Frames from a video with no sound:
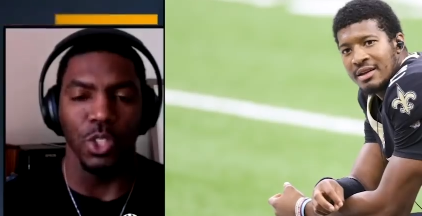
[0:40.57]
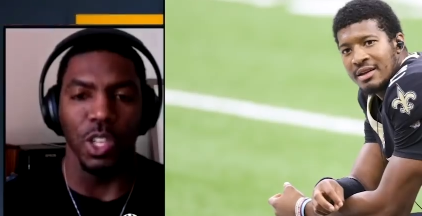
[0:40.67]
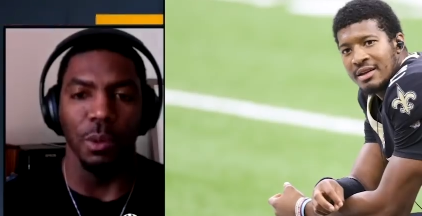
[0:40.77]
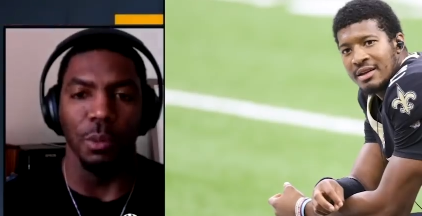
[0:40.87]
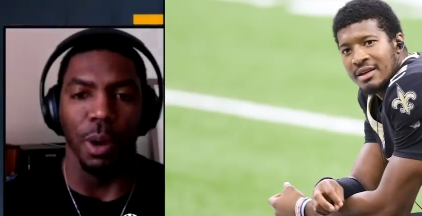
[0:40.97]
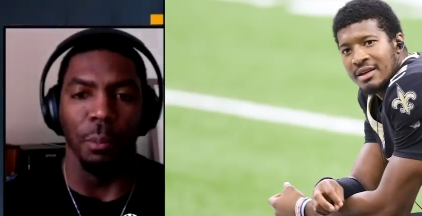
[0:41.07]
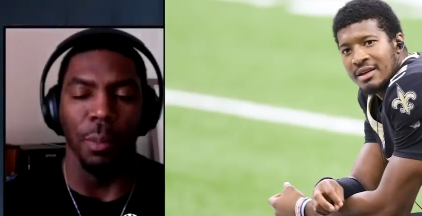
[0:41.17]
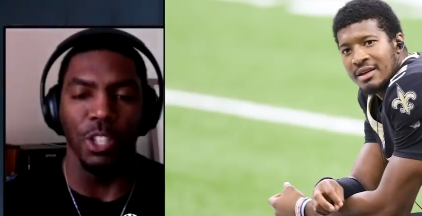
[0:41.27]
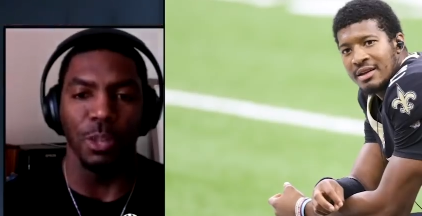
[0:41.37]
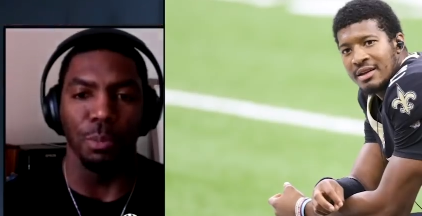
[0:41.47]
Speaker 1: You'll see
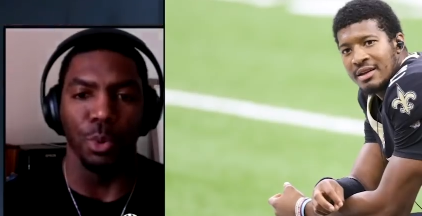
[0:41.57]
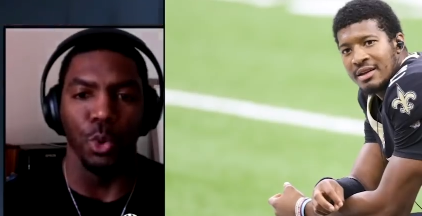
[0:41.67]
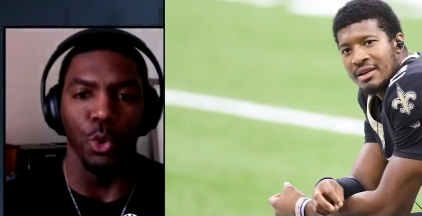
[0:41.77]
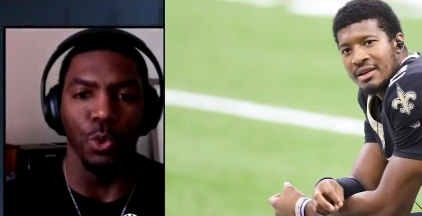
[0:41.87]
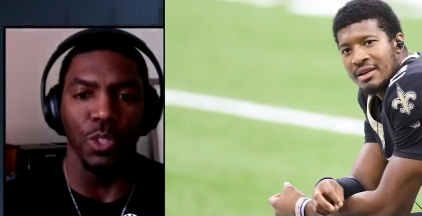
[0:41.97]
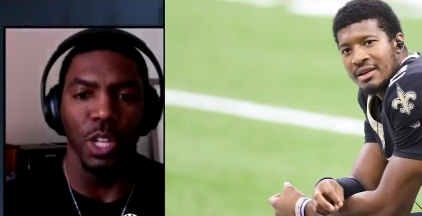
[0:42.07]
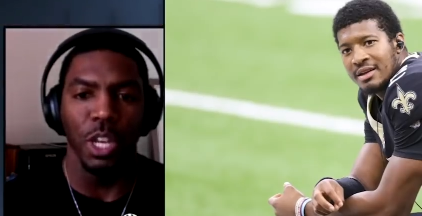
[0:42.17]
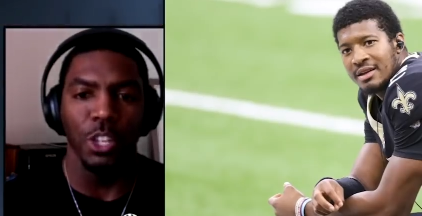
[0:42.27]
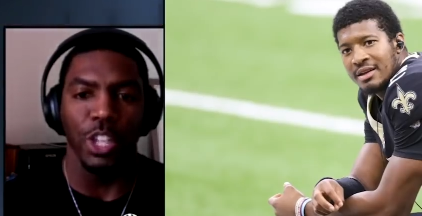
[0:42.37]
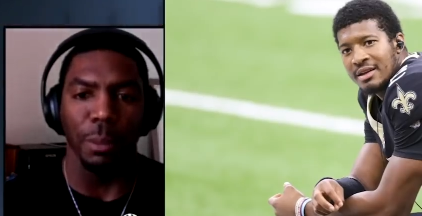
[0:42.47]
a much
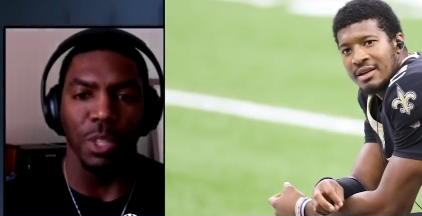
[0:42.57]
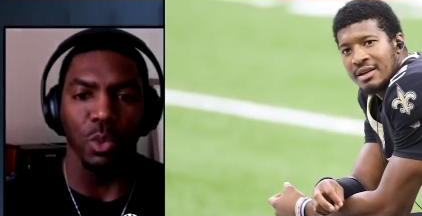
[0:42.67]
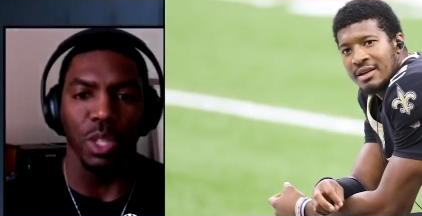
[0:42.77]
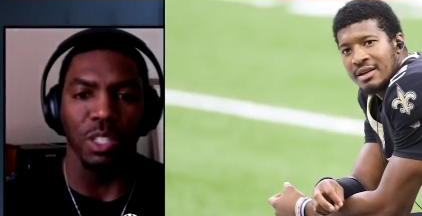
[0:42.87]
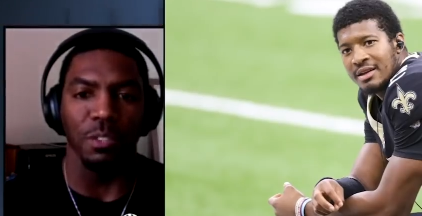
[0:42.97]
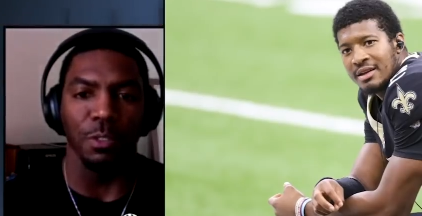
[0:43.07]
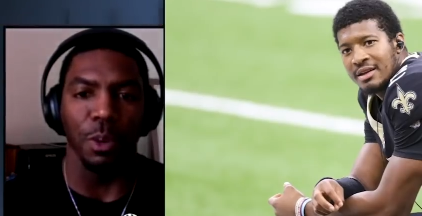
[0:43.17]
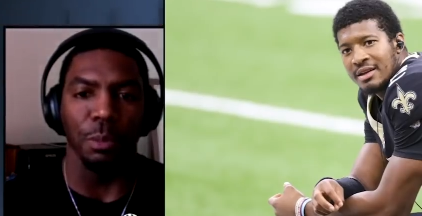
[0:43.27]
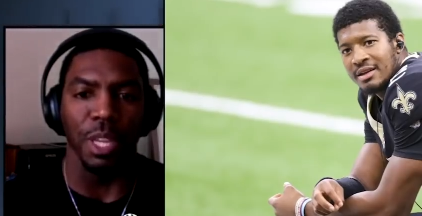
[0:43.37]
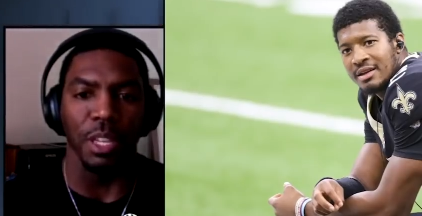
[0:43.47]
improved Jameis
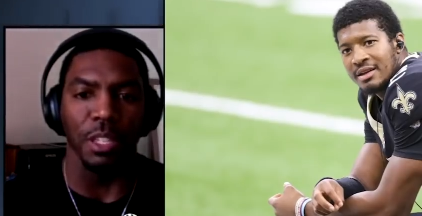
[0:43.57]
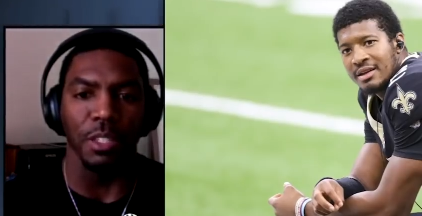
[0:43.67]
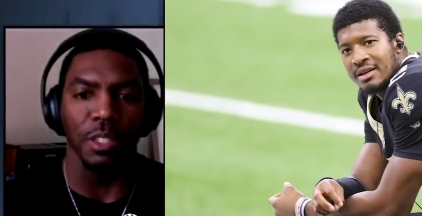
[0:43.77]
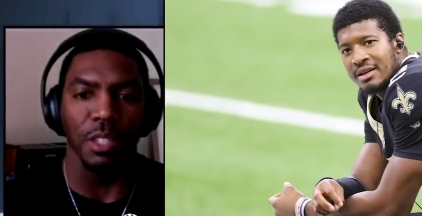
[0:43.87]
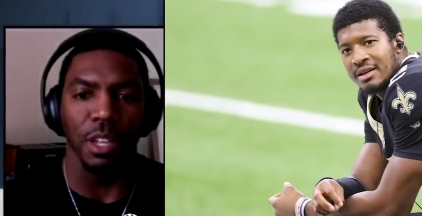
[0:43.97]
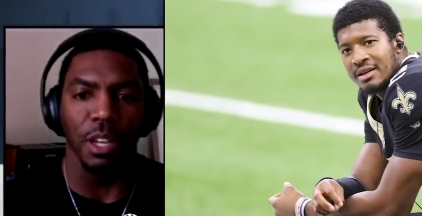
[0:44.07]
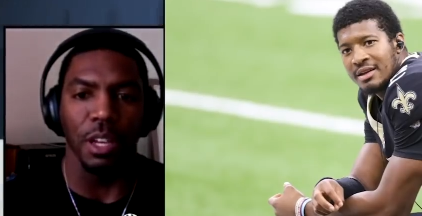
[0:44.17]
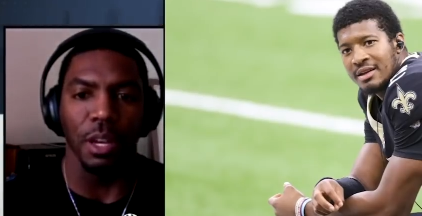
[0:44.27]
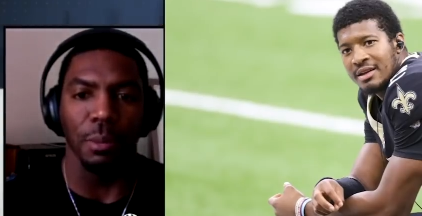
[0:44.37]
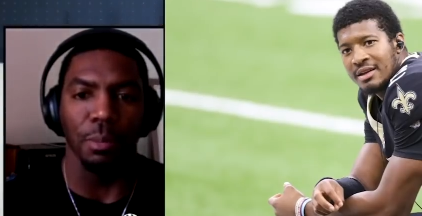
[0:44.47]
Winston from his
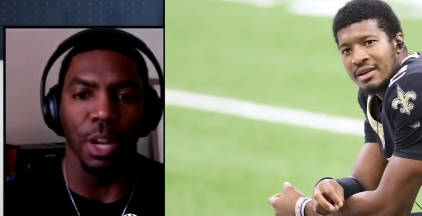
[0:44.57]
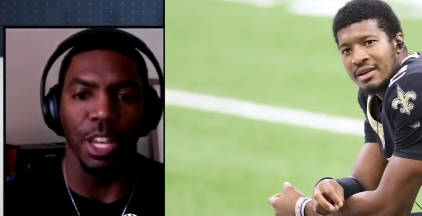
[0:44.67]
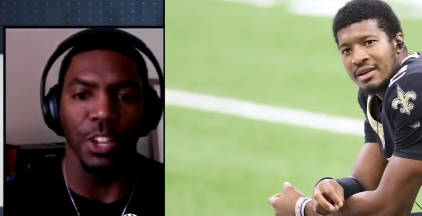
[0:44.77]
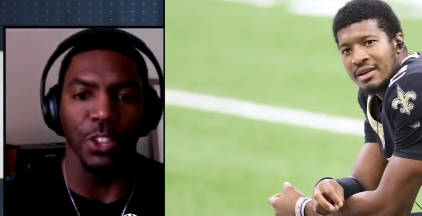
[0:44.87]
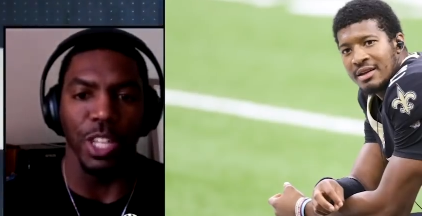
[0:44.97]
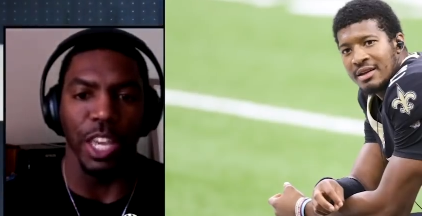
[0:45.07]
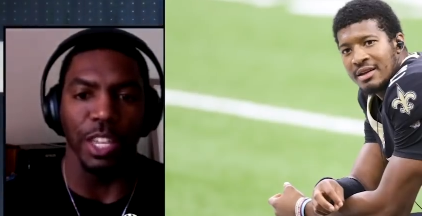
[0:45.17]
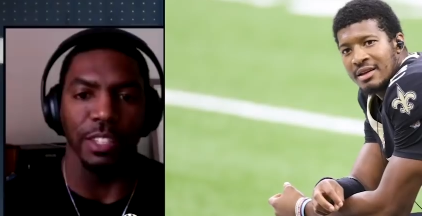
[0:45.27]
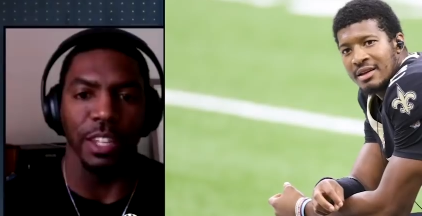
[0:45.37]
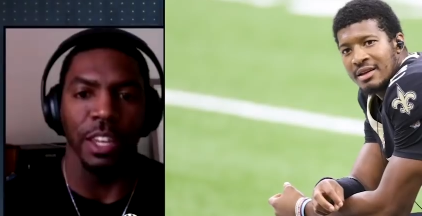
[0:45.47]
Buccaneer
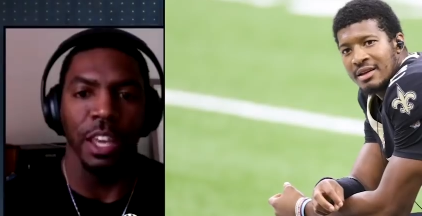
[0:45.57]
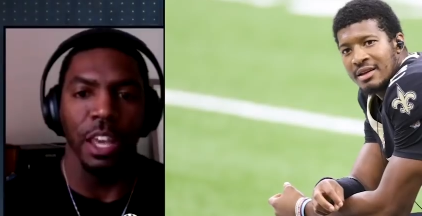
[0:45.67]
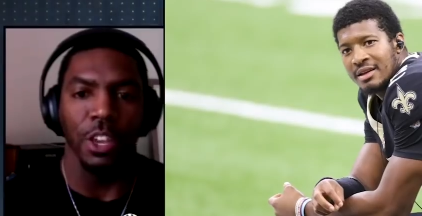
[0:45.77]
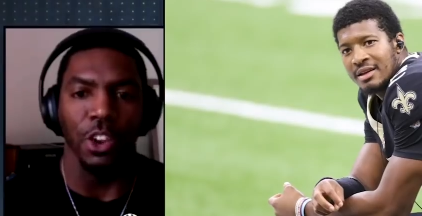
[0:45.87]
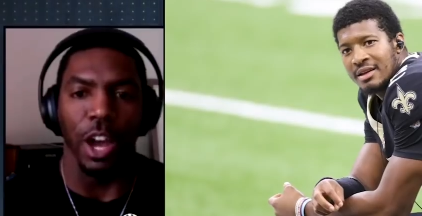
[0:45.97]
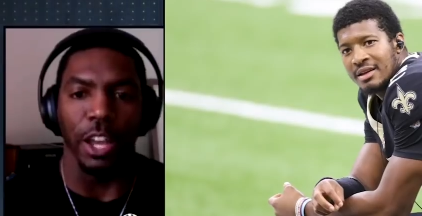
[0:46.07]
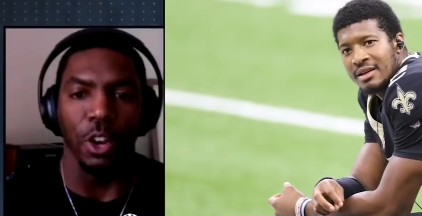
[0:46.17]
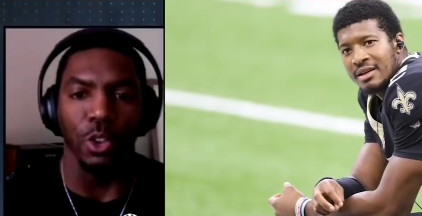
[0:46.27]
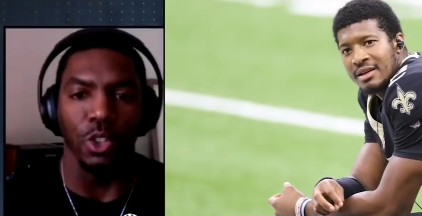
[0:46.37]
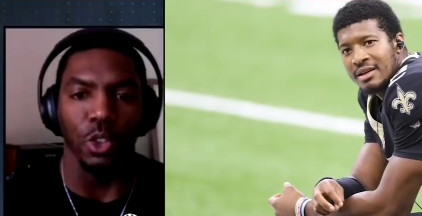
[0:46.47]
days. And, you
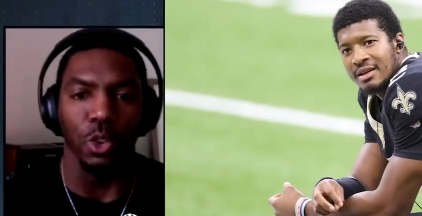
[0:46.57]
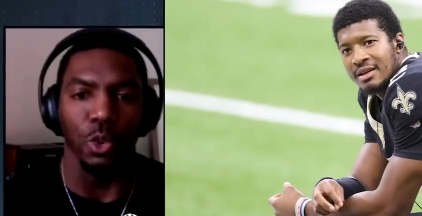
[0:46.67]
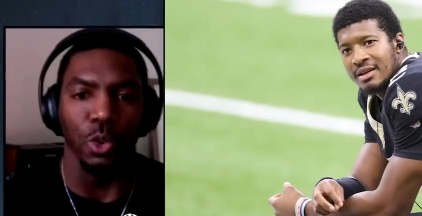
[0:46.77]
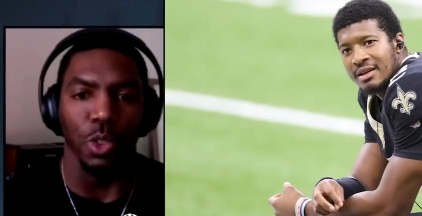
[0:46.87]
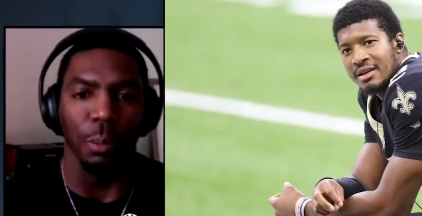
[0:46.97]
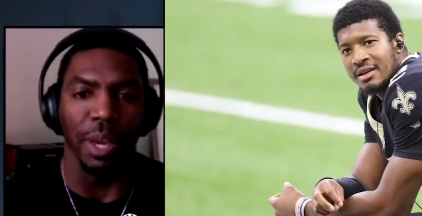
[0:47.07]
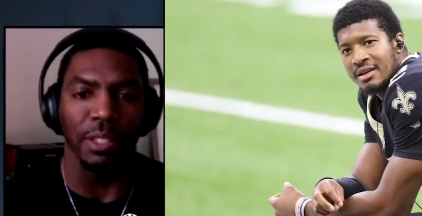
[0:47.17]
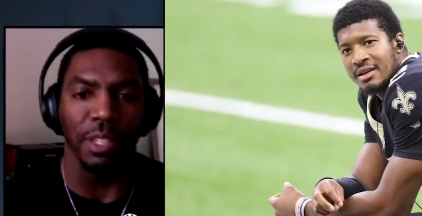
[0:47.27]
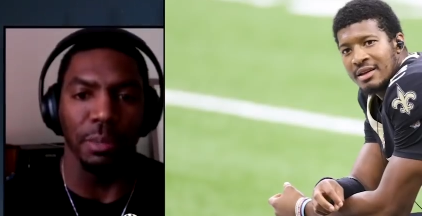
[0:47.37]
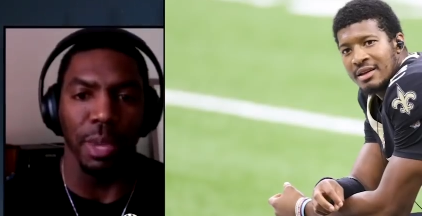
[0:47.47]
know, I go to the
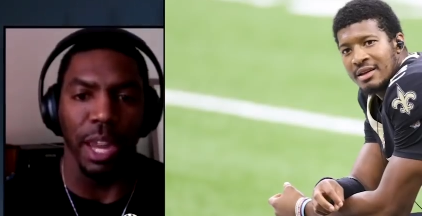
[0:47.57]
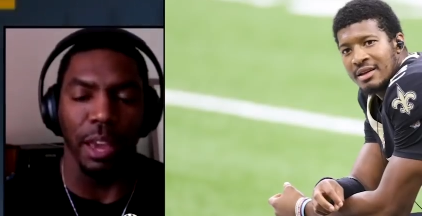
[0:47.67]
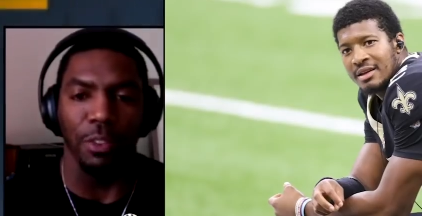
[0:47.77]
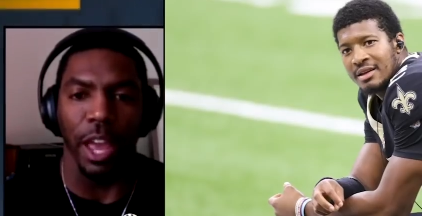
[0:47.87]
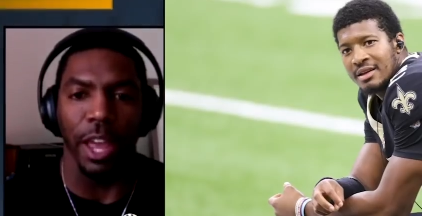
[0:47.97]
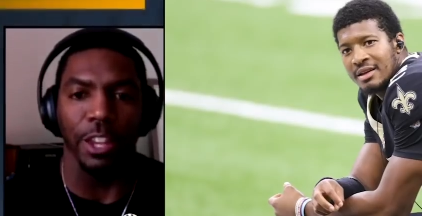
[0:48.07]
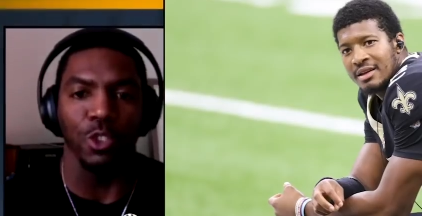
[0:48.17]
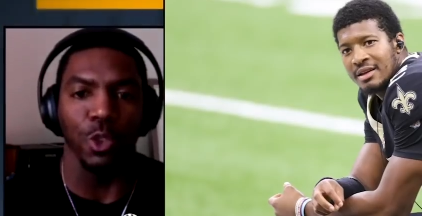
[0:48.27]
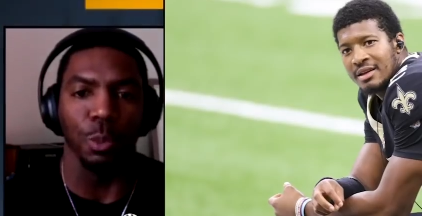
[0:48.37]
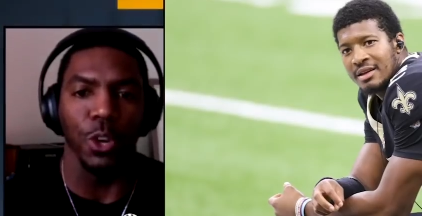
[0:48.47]
best teammate I ever
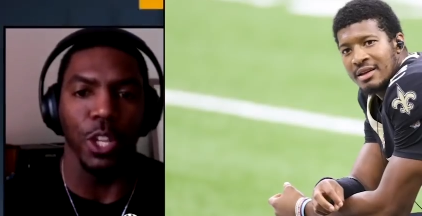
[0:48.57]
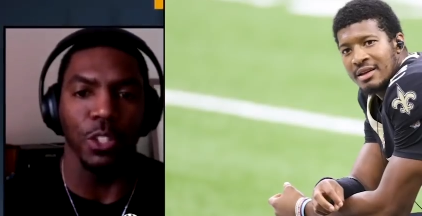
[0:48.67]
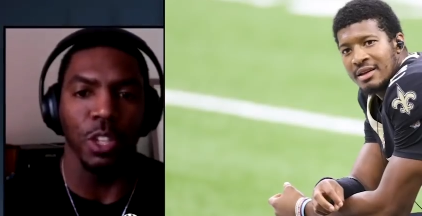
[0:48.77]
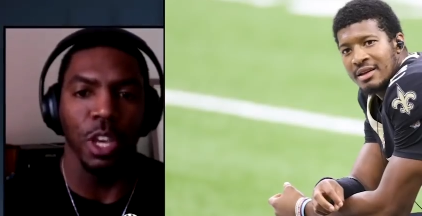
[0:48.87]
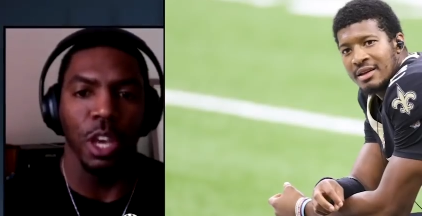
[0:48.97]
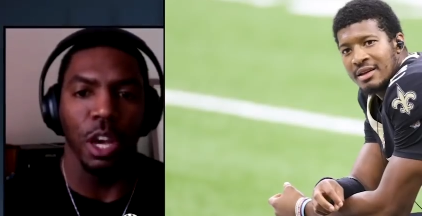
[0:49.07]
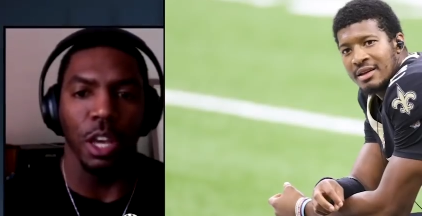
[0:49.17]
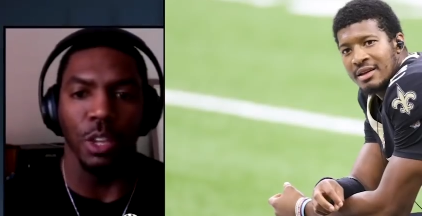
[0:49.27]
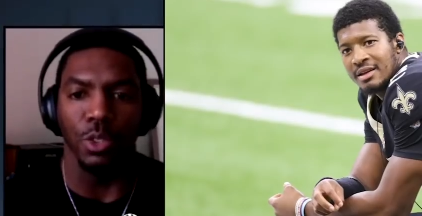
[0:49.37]
had in Drew Brees.